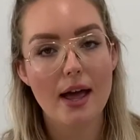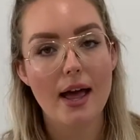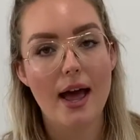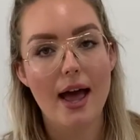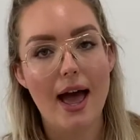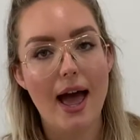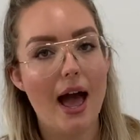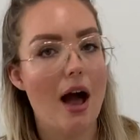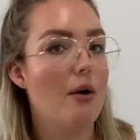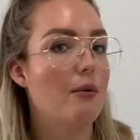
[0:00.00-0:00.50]

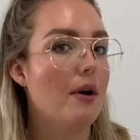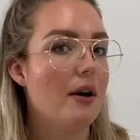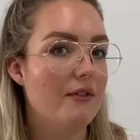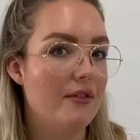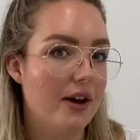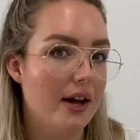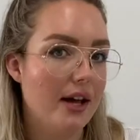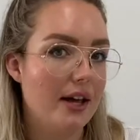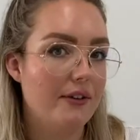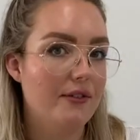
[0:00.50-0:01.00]

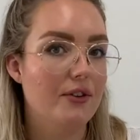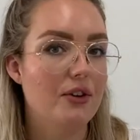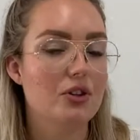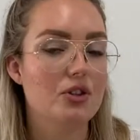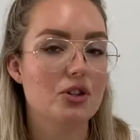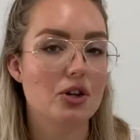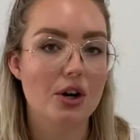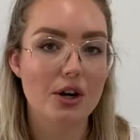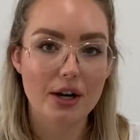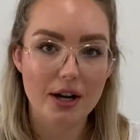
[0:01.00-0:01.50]
However, if you
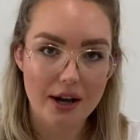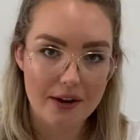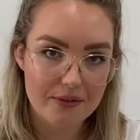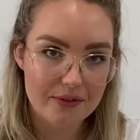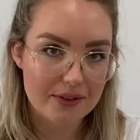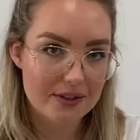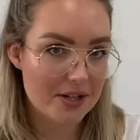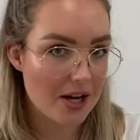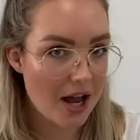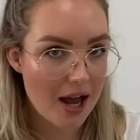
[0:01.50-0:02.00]
don't have
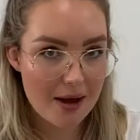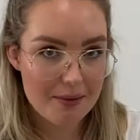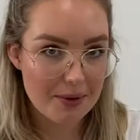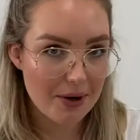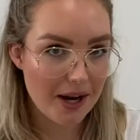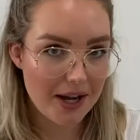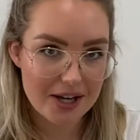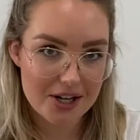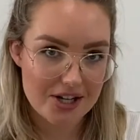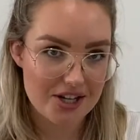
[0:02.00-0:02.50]
the time or
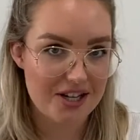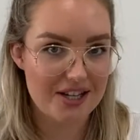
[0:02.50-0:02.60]
energy to